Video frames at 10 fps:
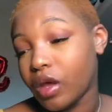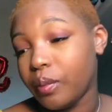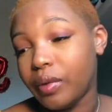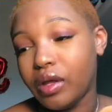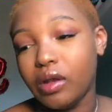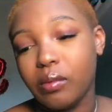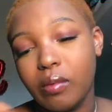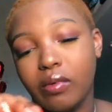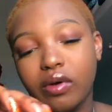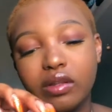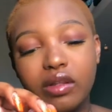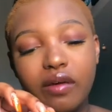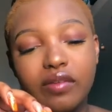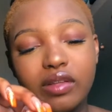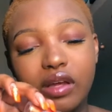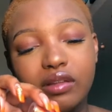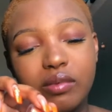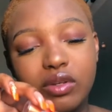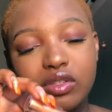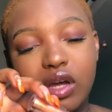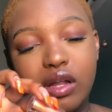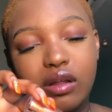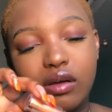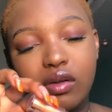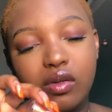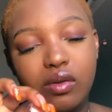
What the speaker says: I'll put a little bit more because the other side's a bit shinier.